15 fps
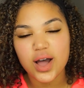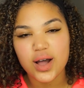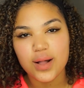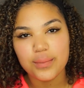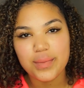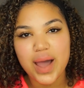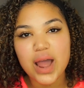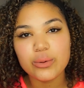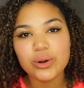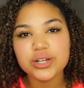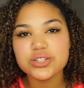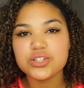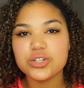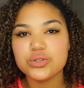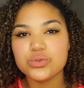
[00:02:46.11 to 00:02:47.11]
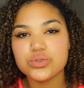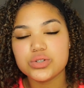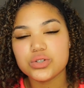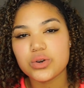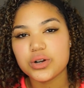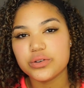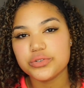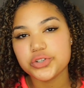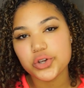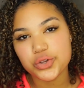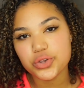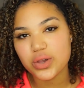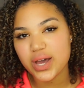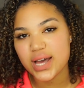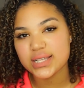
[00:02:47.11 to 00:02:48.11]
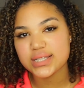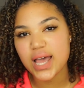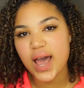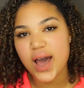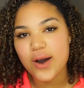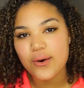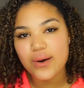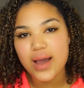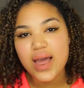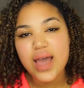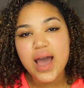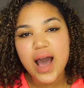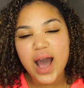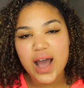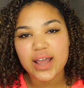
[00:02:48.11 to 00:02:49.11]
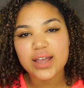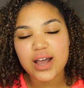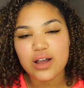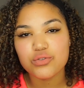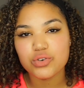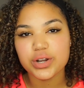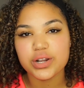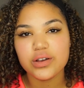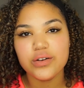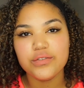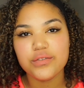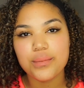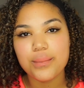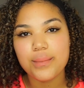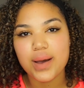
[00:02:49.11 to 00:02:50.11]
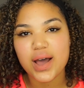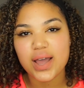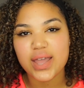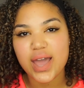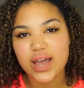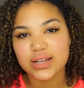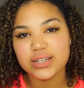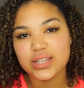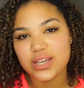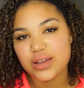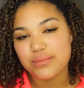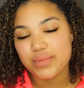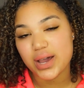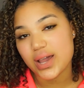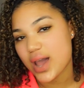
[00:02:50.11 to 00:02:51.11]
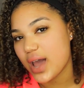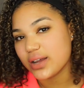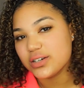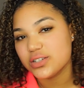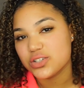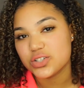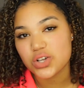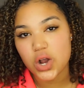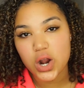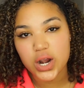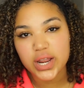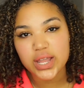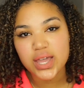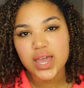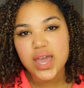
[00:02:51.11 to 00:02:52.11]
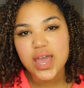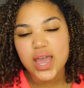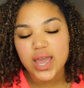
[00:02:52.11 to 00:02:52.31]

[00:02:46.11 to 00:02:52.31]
I wanted to sort of show you guys how I got rid of my acne and my acne scarring,